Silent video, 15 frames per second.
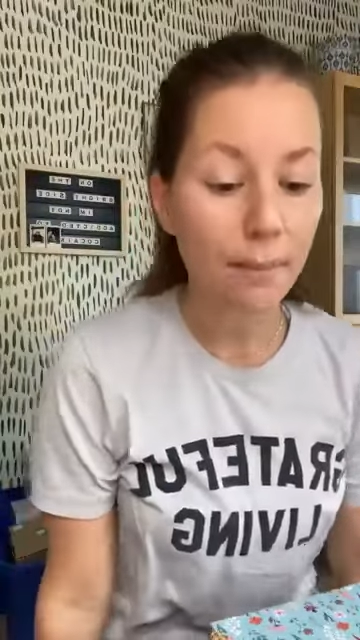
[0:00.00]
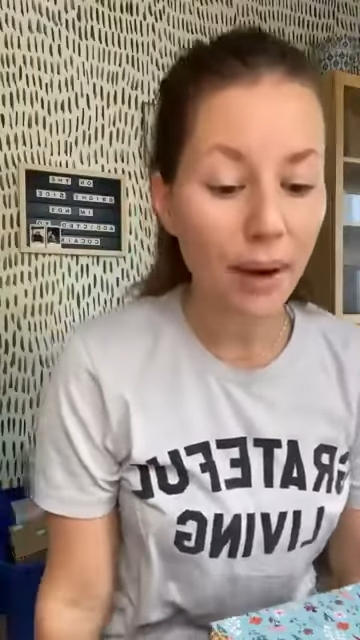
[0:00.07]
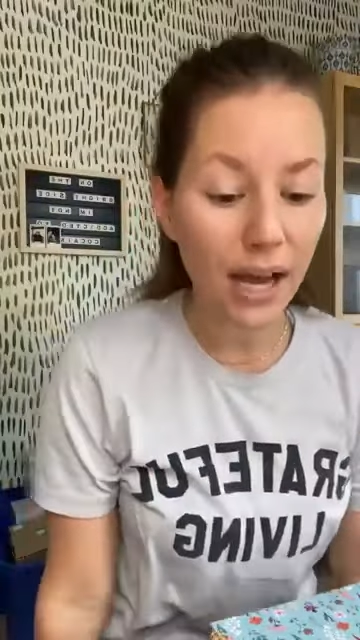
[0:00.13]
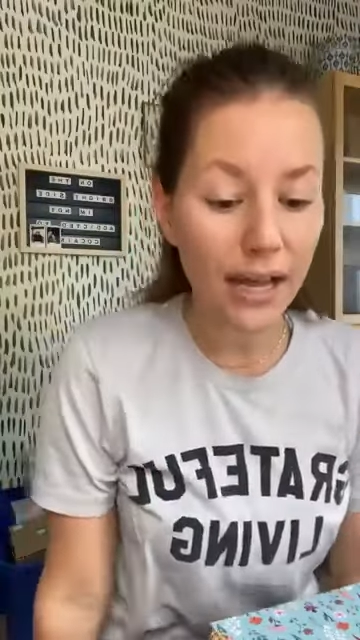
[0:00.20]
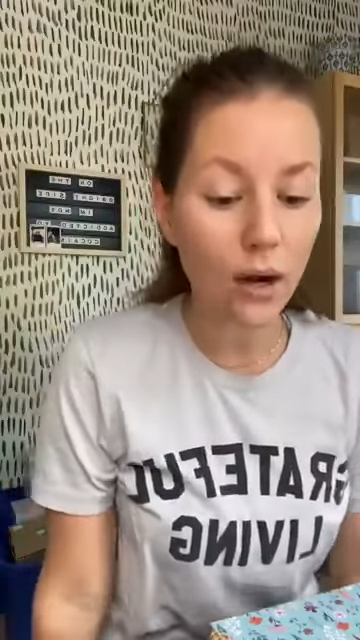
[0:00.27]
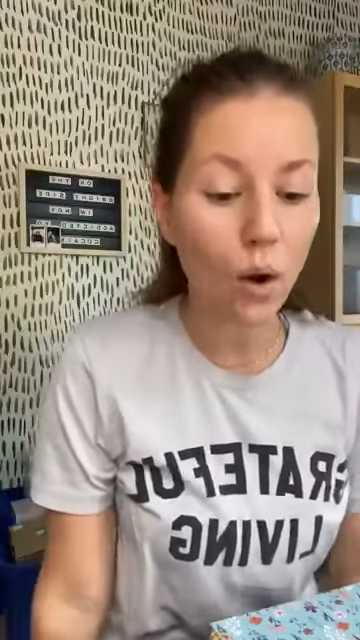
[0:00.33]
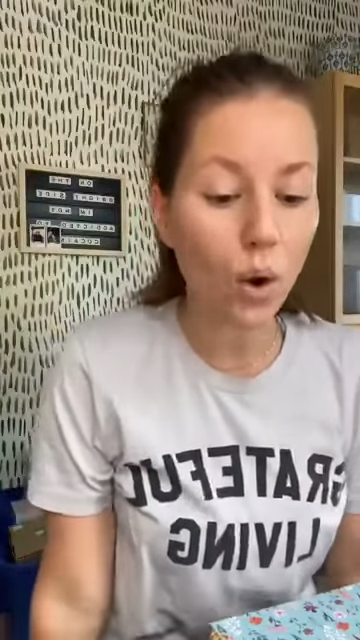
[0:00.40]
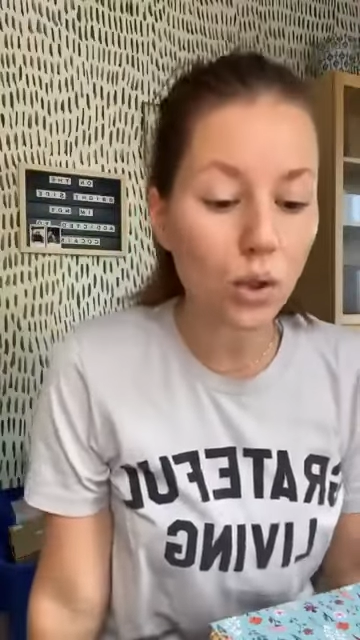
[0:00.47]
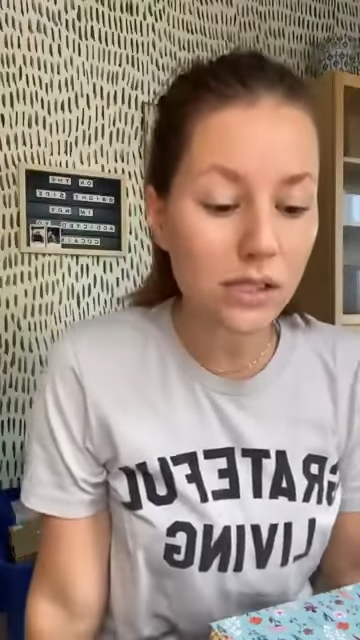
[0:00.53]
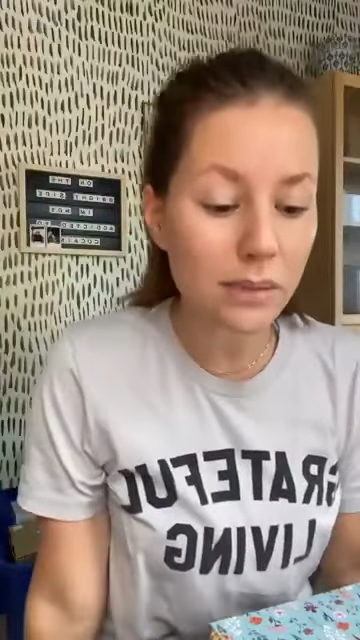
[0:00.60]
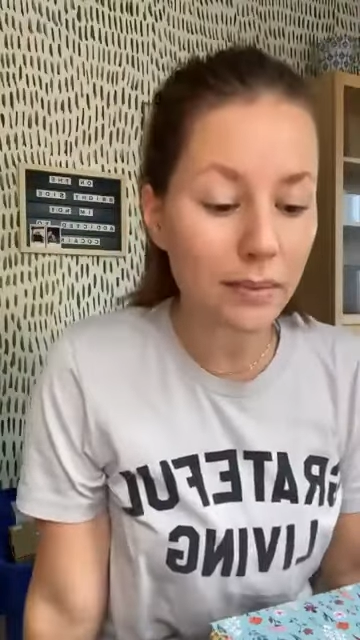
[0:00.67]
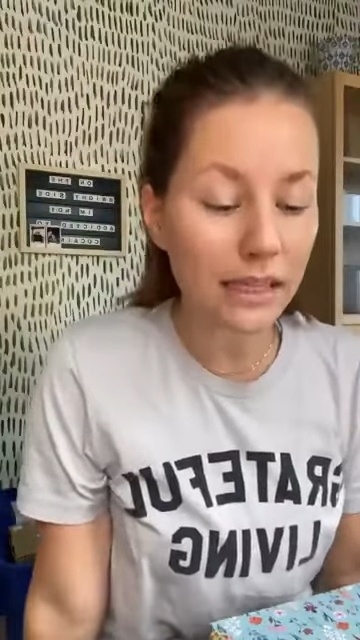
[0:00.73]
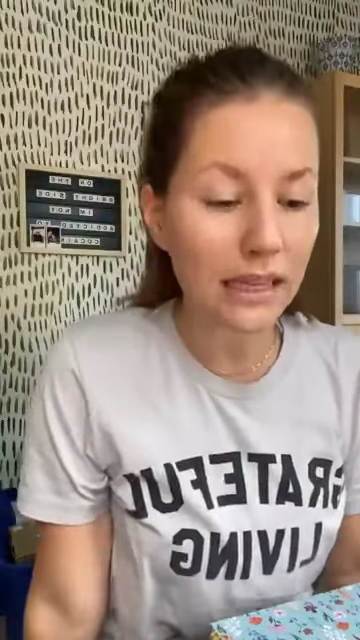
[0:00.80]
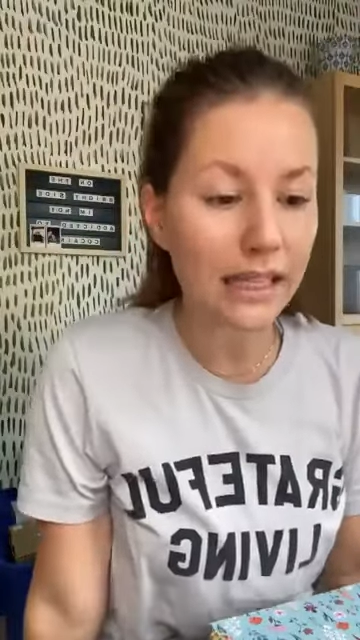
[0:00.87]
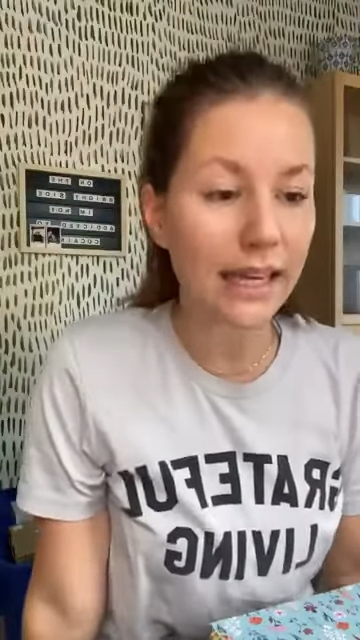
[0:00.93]
but
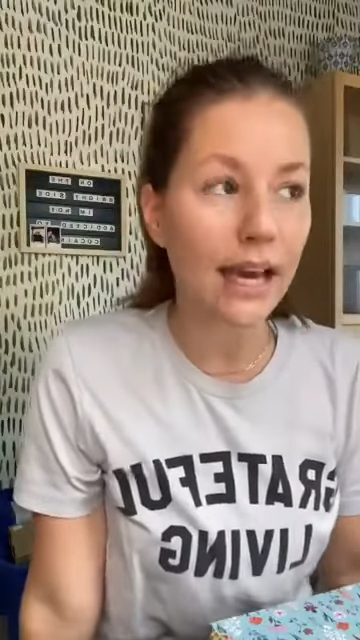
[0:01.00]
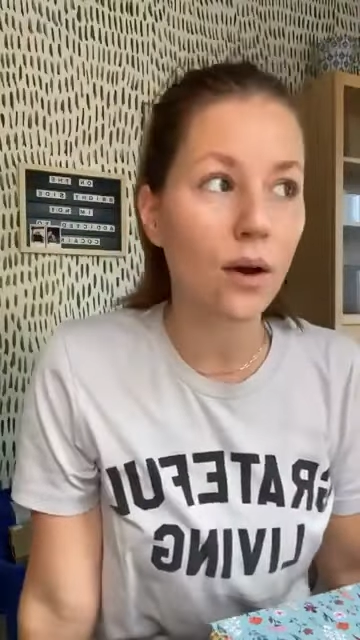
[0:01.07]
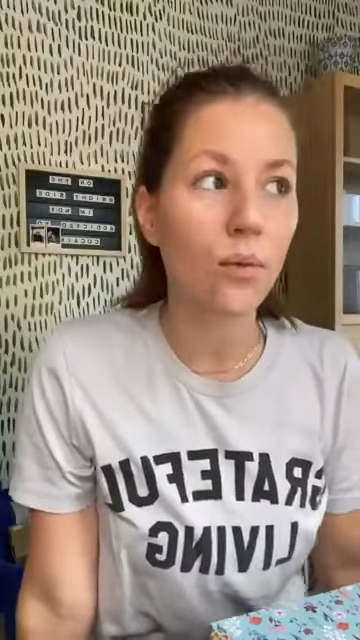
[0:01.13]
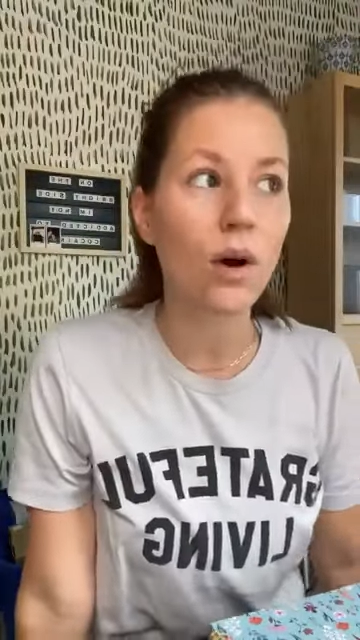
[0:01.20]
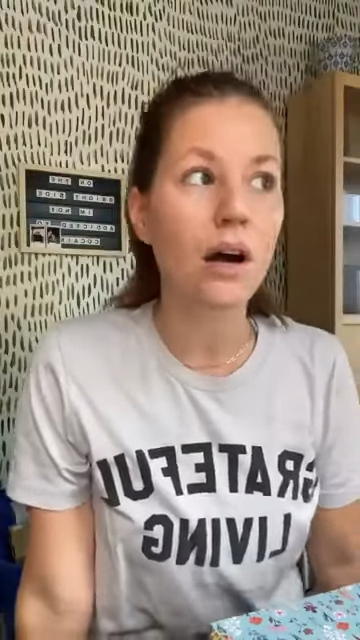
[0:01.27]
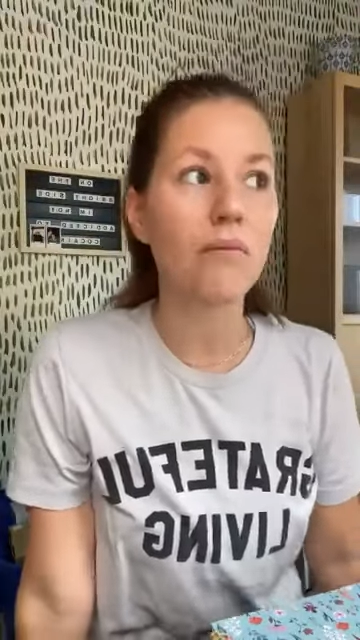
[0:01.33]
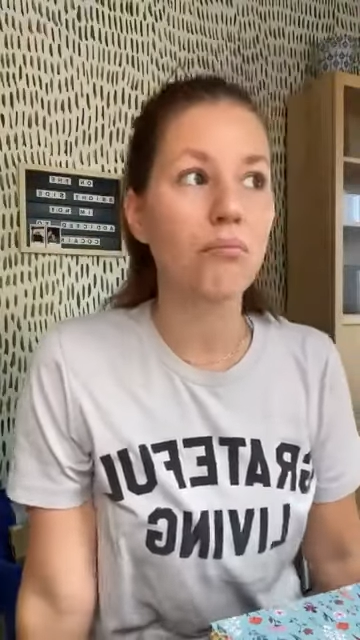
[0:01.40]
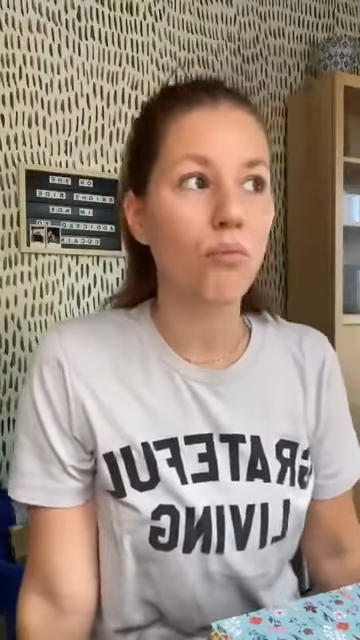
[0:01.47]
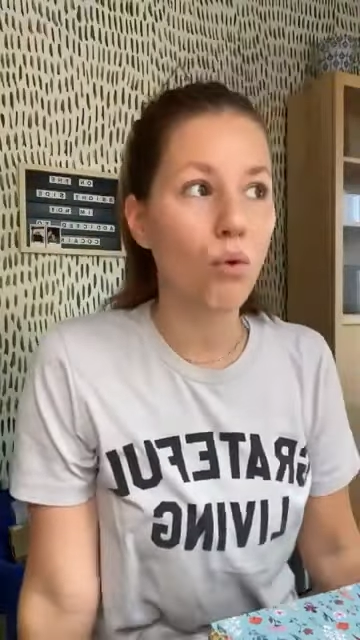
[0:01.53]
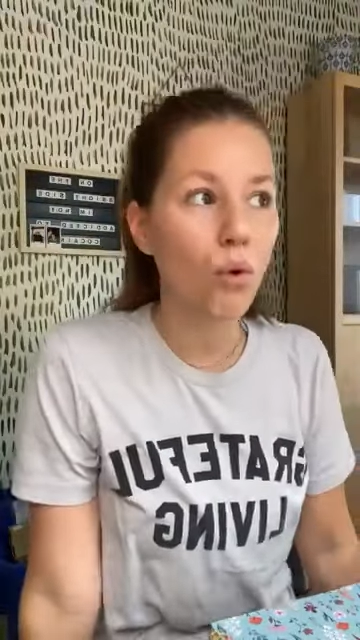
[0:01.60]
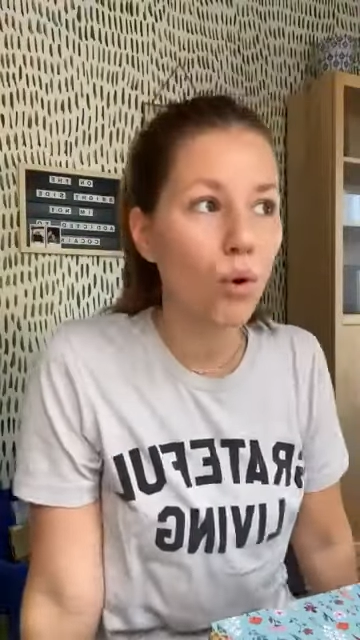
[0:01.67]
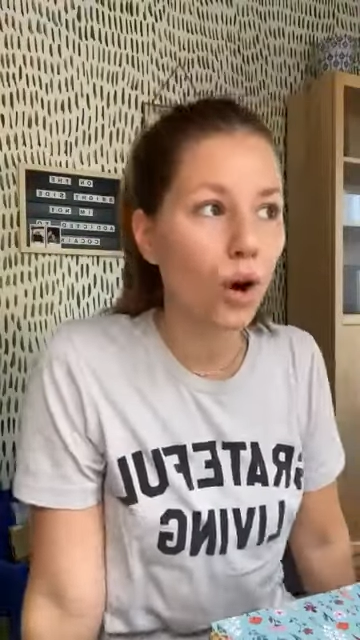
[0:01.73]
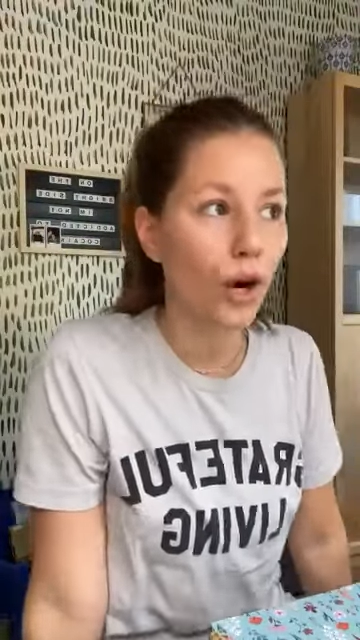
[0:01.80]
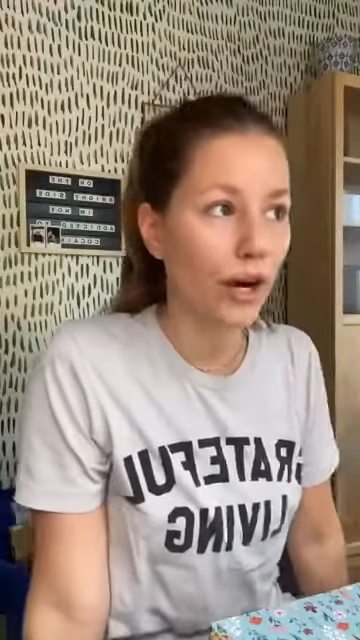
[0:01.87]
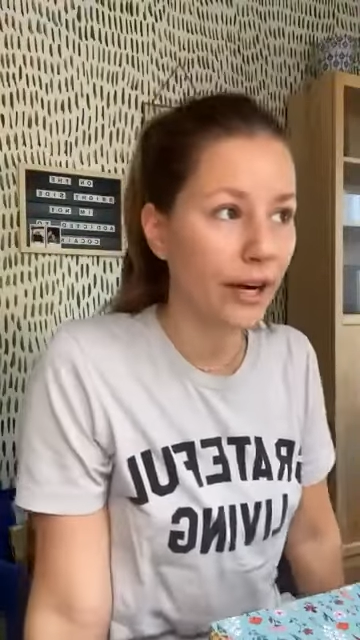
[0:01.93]
ultimately, I want
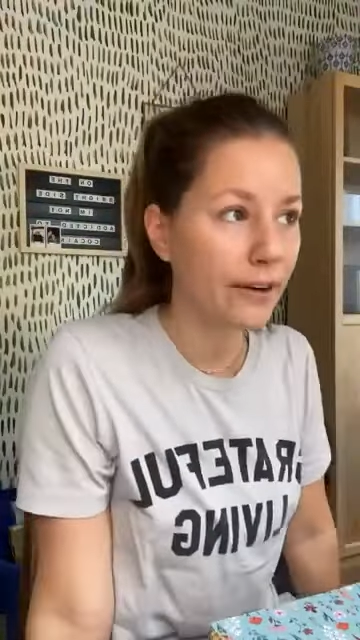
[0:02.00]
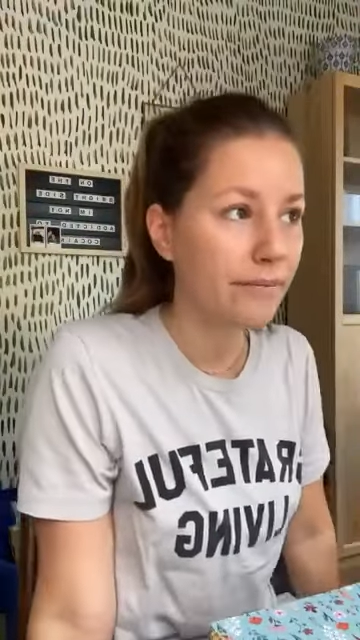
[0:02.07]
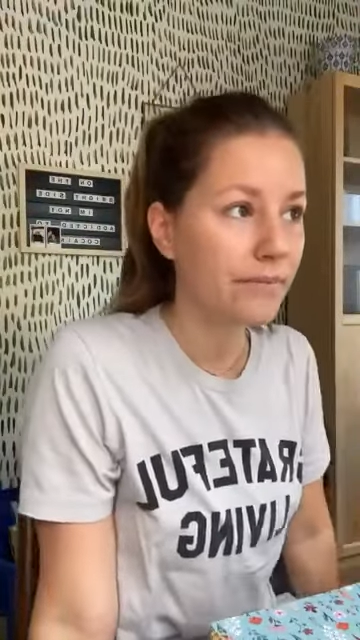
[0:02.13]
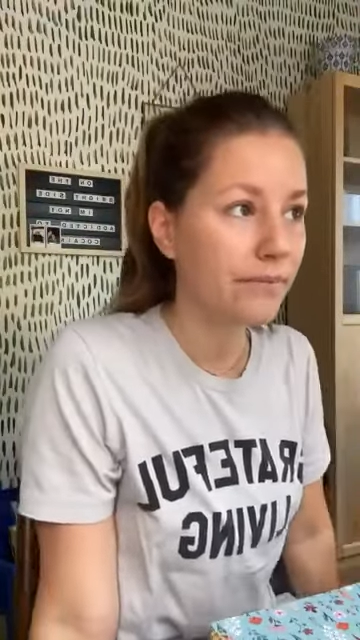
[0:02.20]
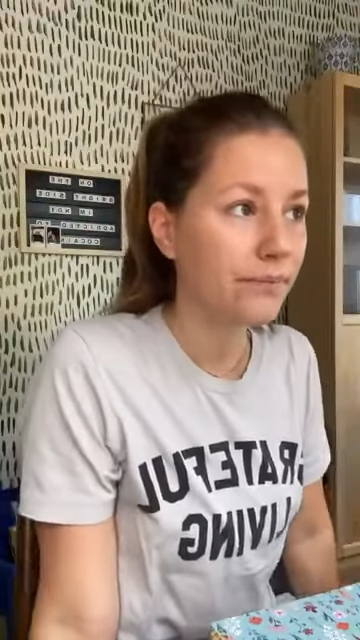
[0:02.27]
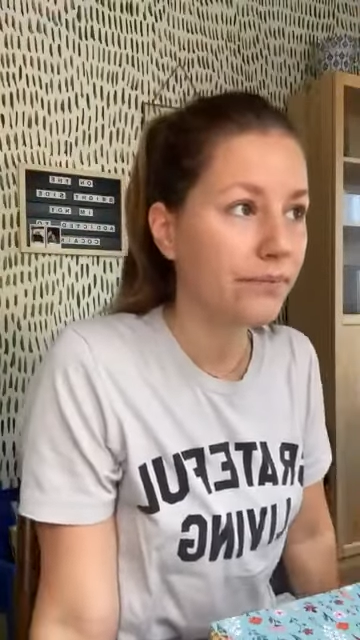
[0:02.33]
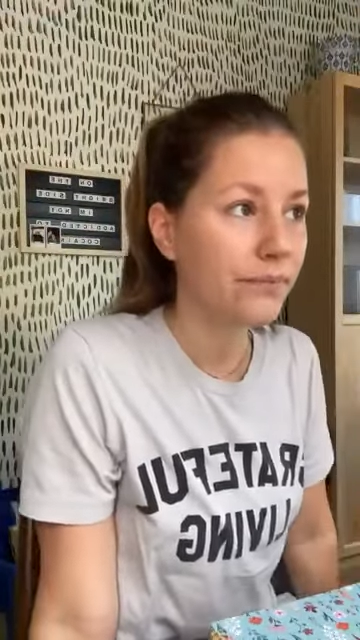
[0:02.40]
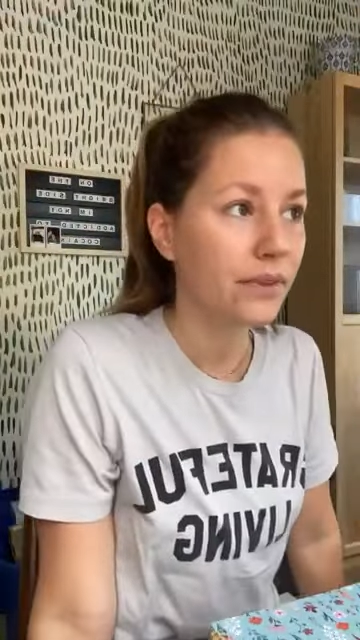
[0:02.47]
more